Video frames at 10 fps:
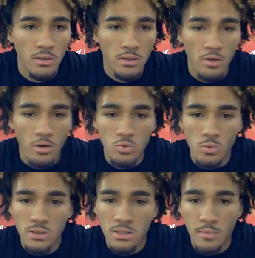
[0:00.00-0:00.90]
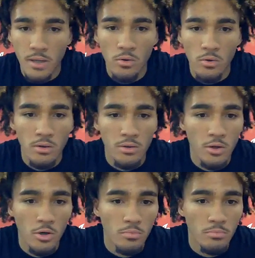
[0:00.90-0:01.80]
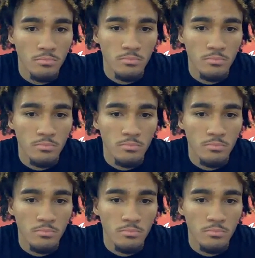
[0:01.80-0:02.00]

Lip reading: You know, Coach Woodson's big on, you know,